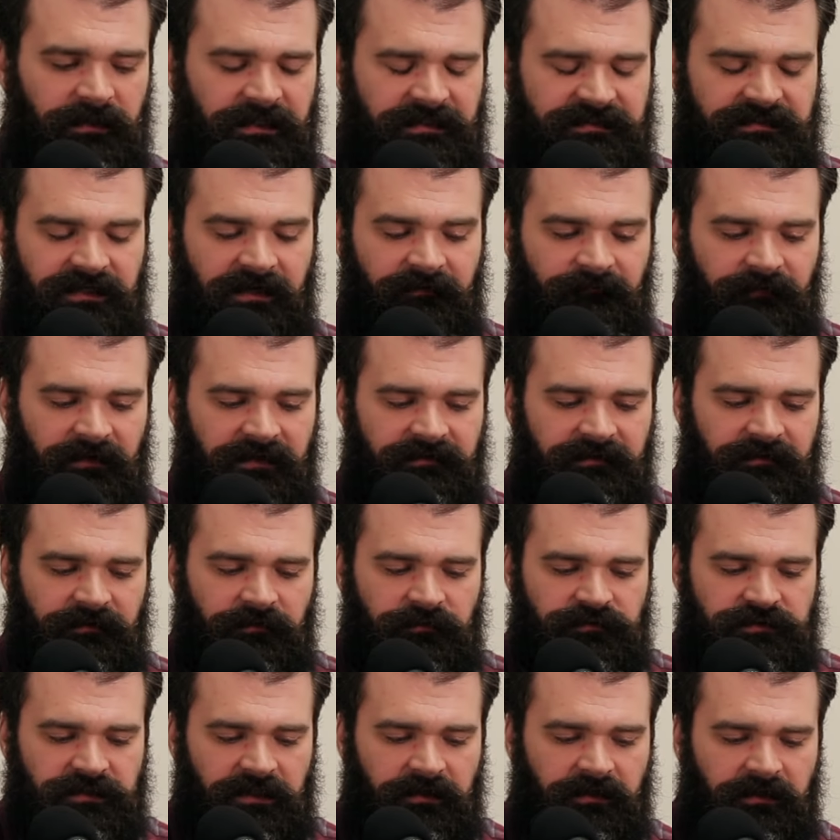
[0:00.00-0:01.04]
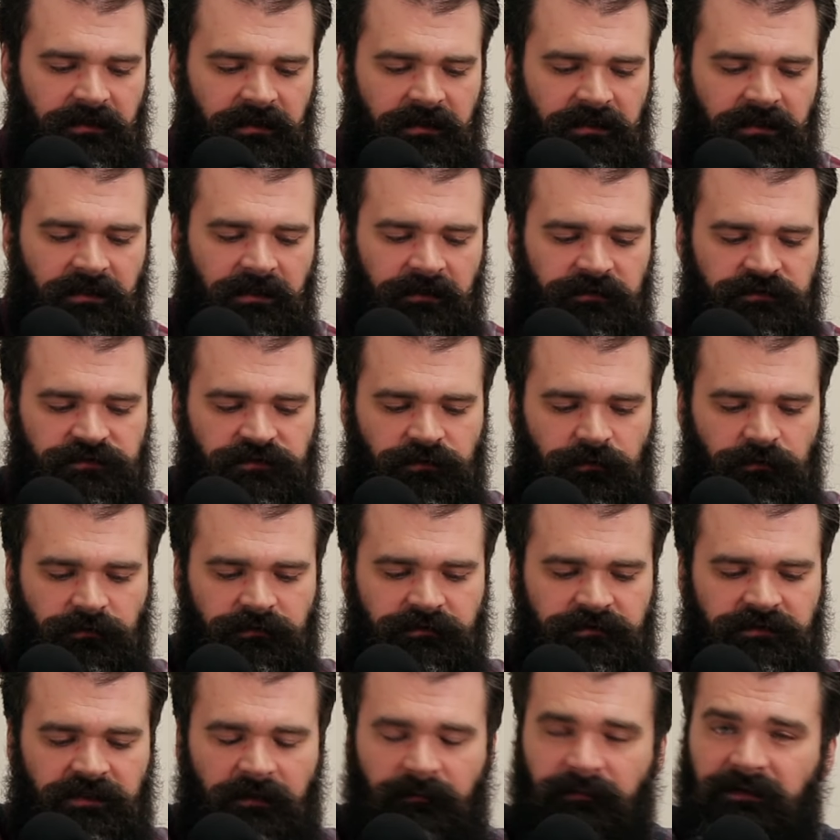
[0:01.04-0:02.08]
I find that there's a
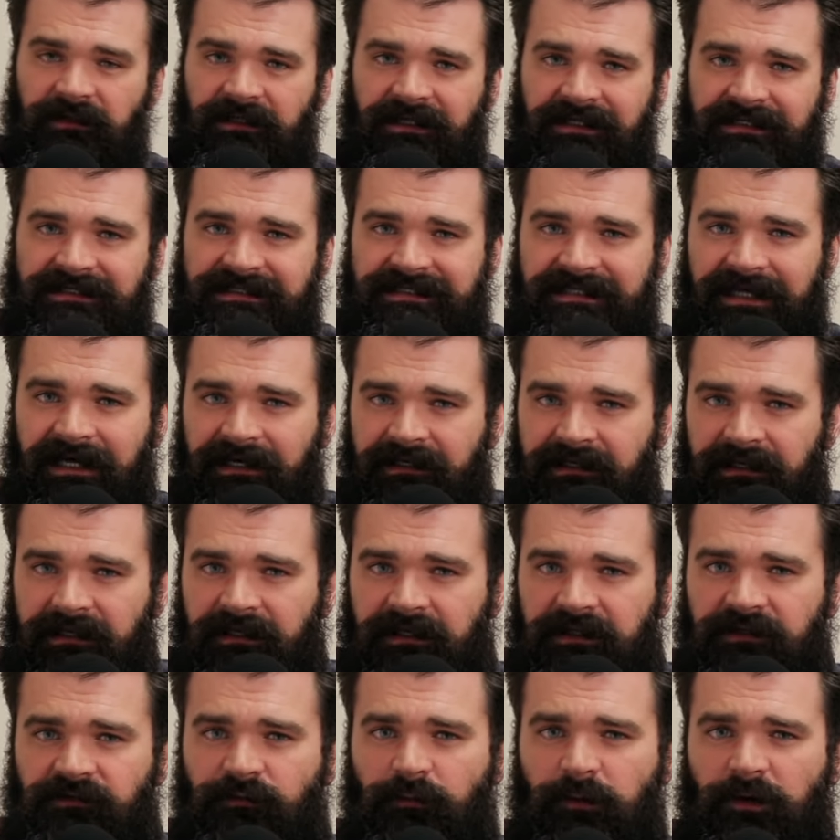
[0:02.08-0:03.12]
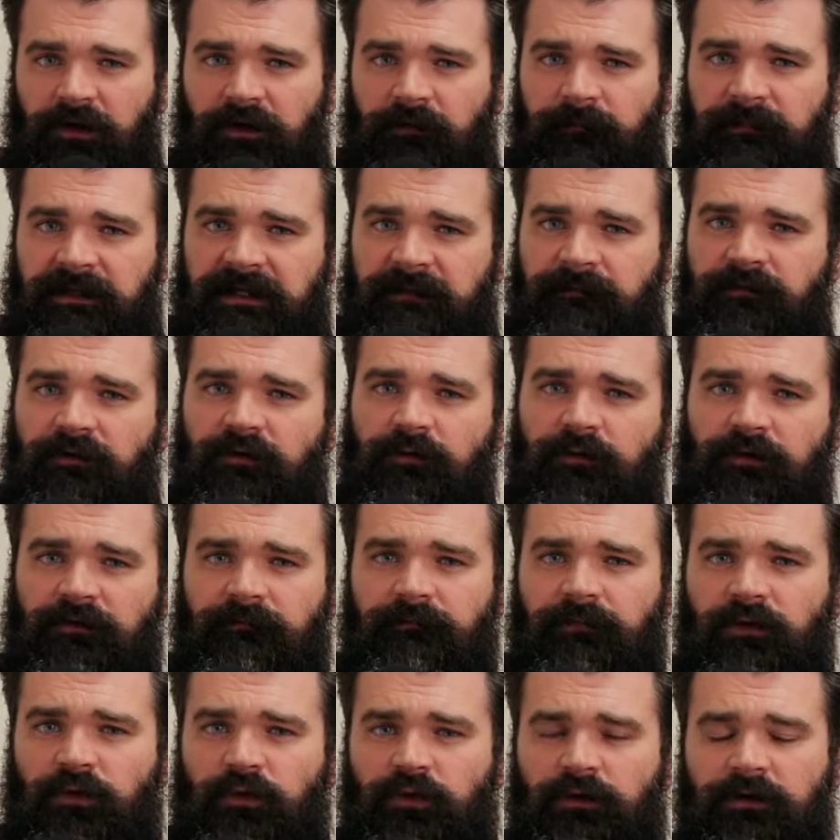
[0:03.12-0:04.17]
certain couple of decades where people were
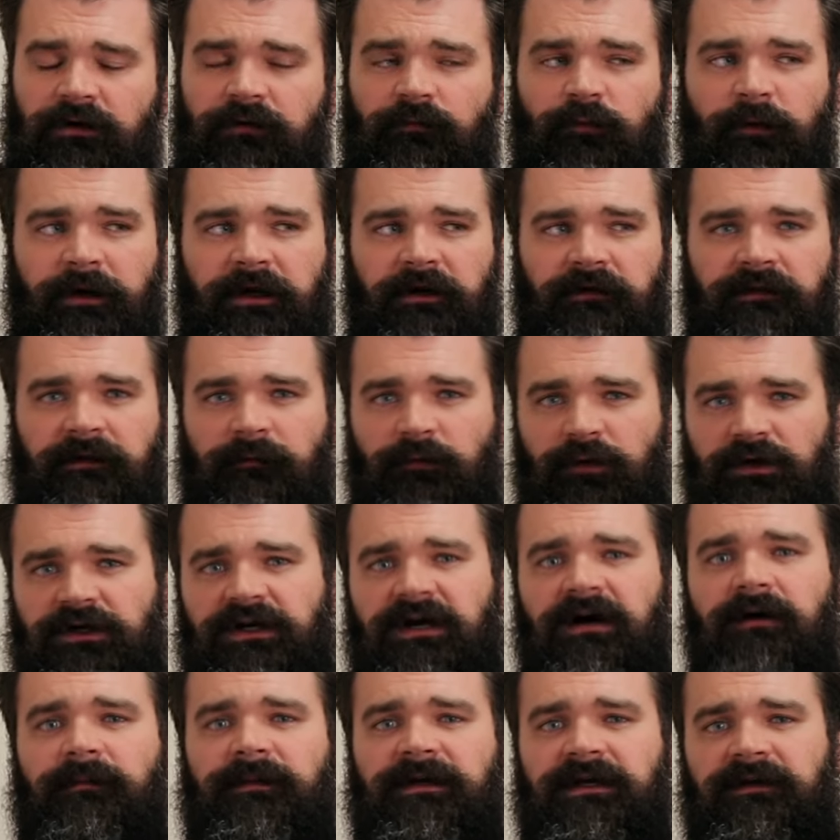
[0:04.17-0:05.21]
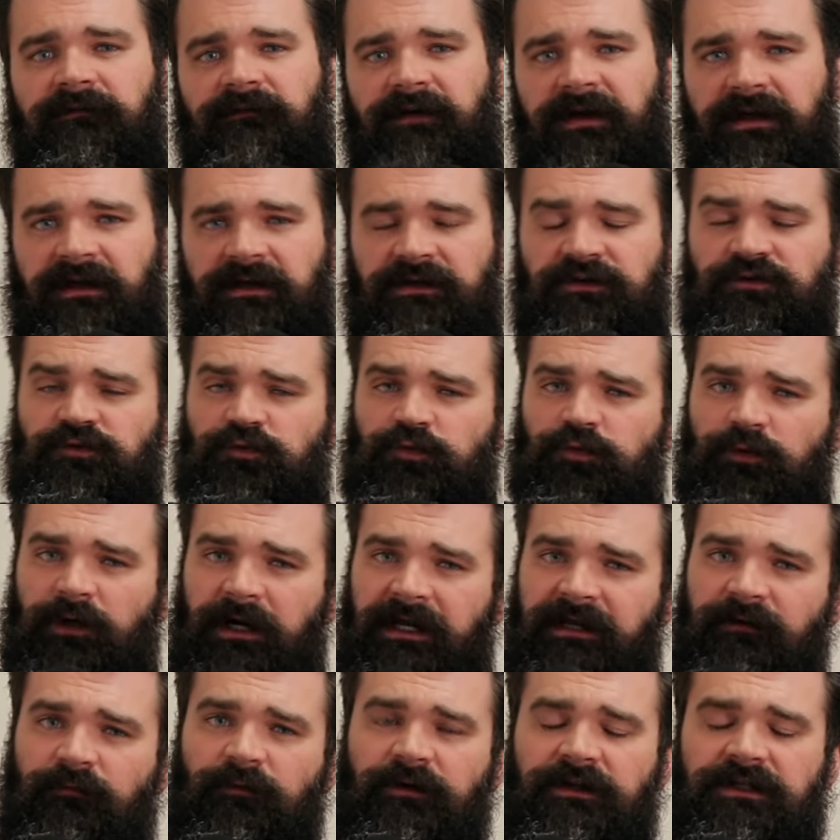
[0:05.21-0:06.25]
born where they were coming of age
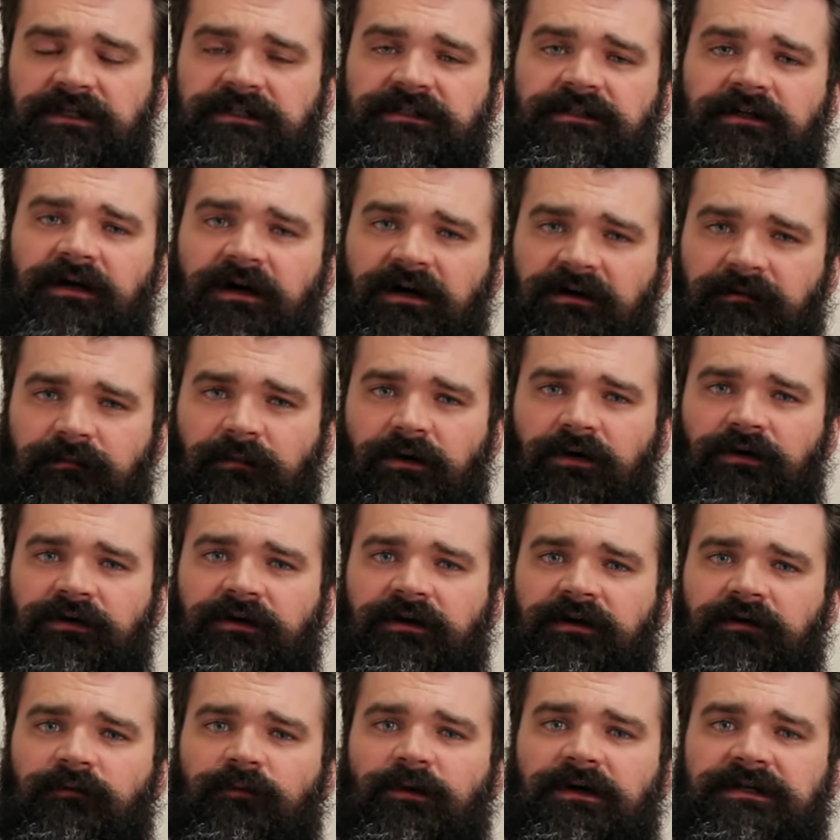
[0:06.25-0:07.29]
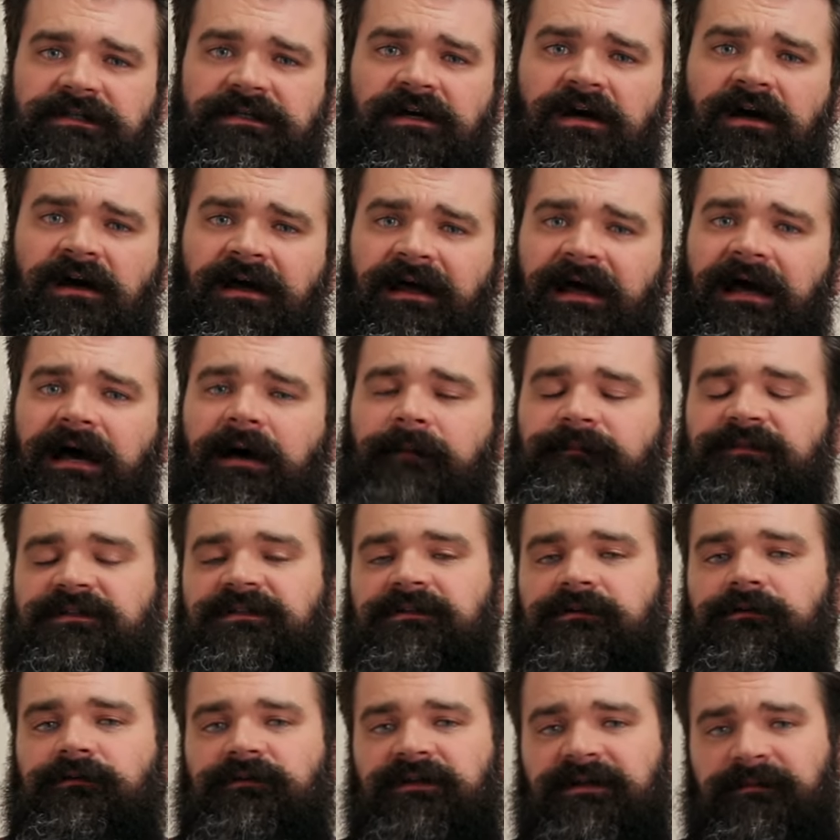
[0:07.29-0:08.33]
right when the stock market was
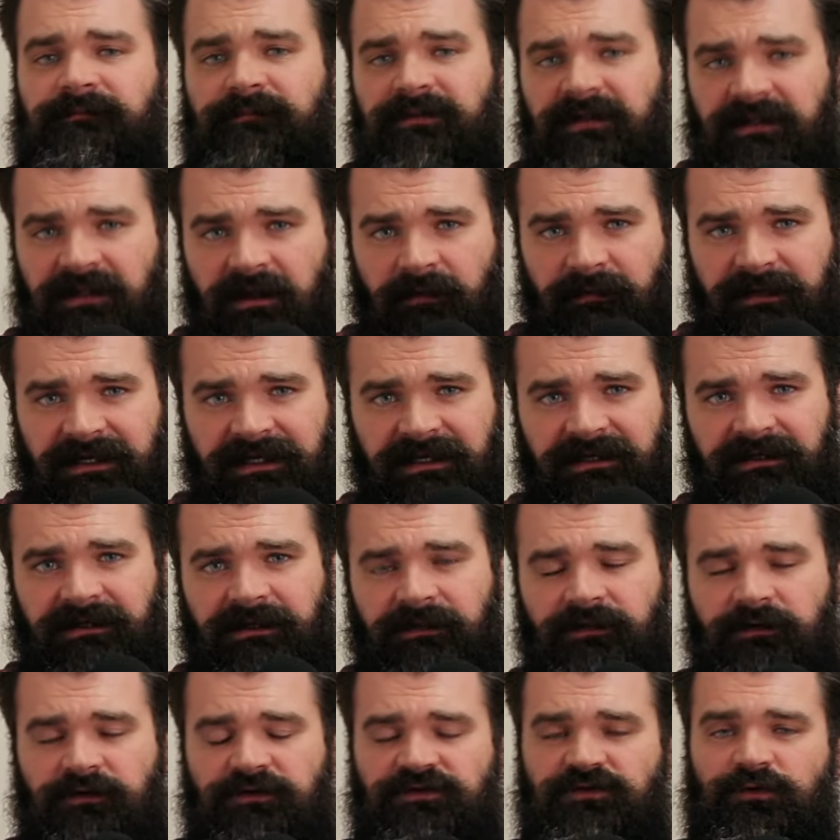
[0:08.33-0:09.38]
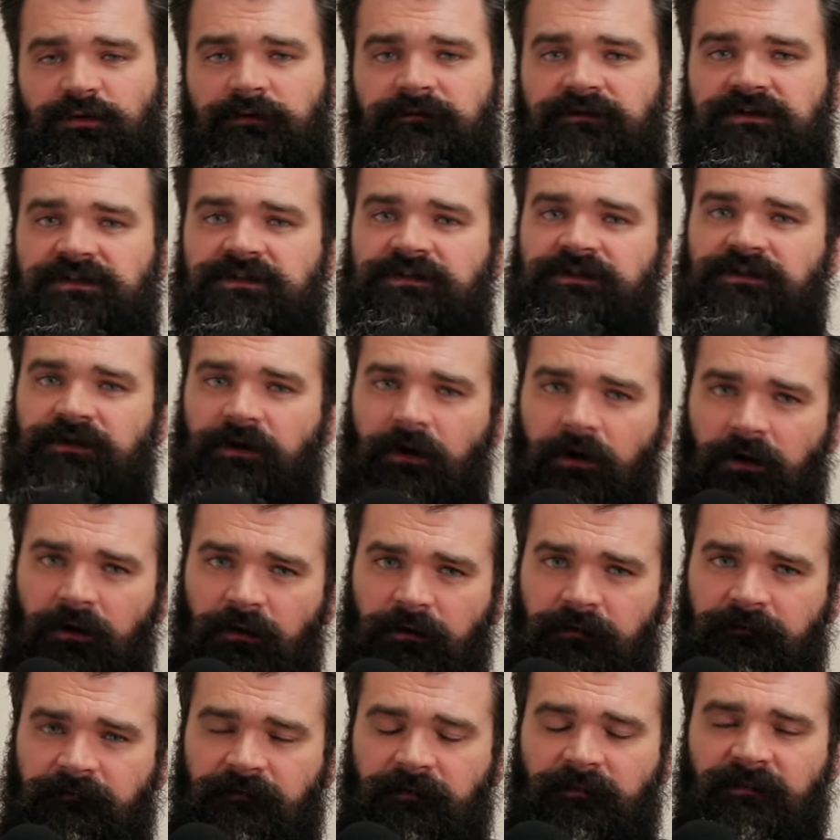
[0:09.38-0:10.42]
absolutely plummeting, and they're sort of
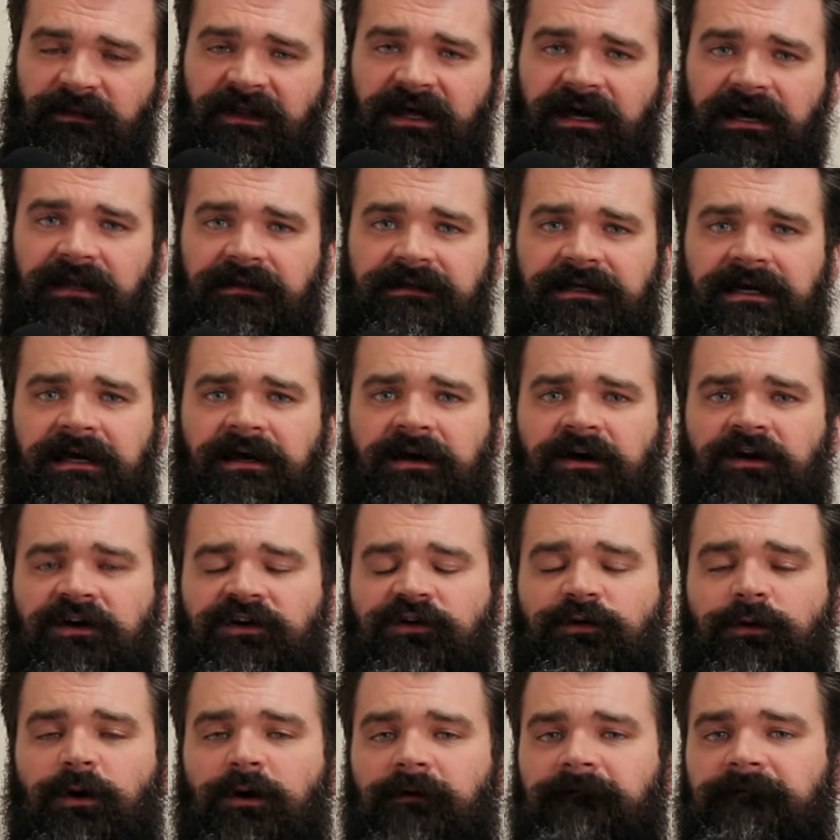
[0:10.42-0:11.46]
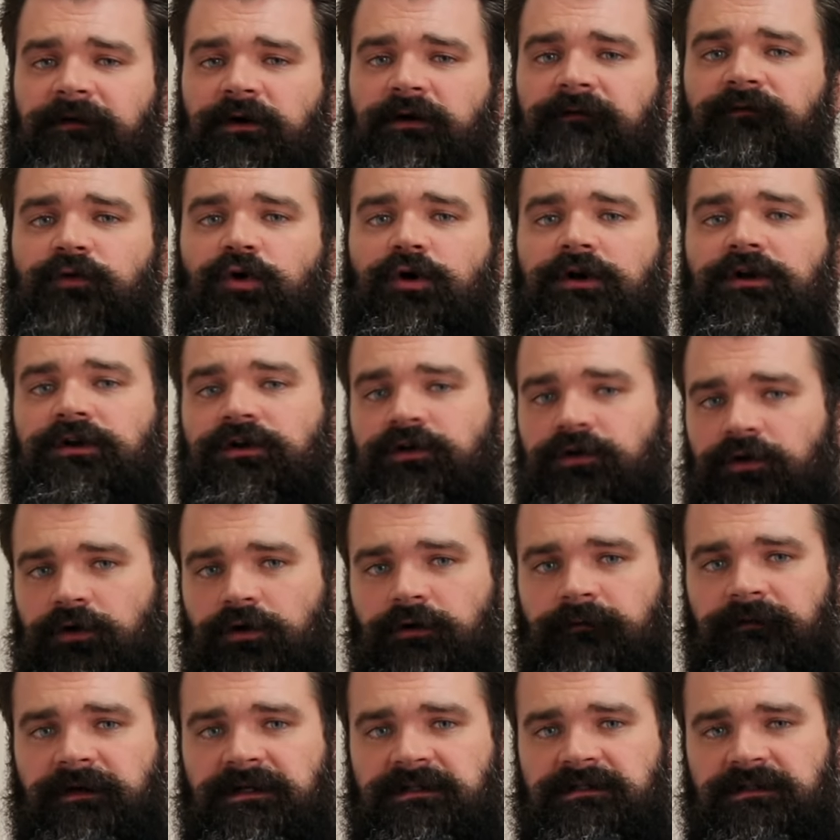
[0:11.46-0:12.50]
scarred from that, who are very, very
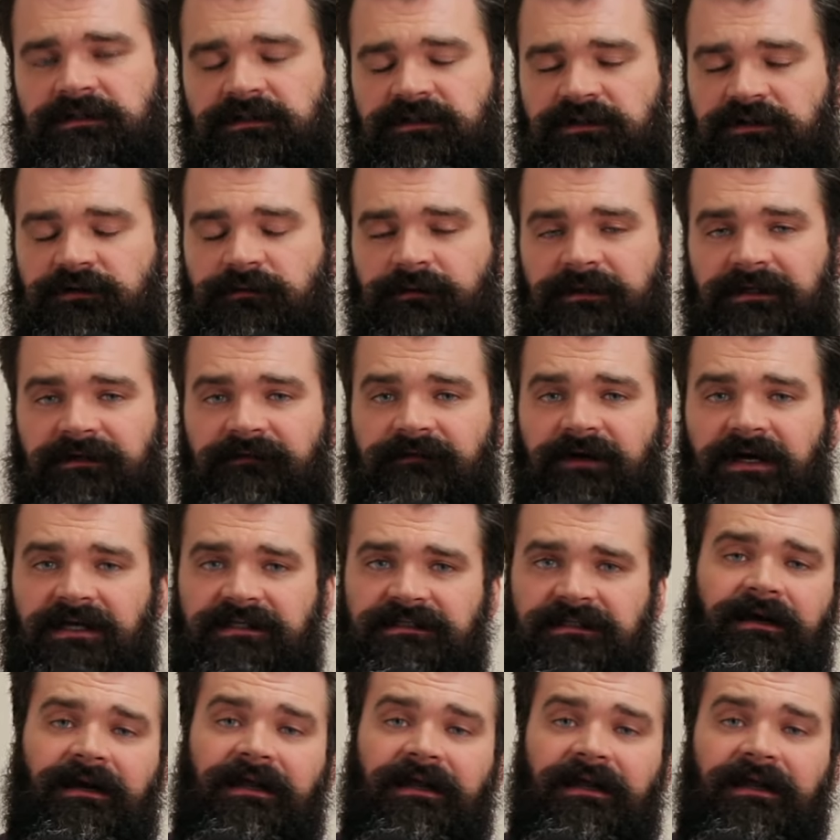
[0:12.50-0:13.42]
nervous to invest.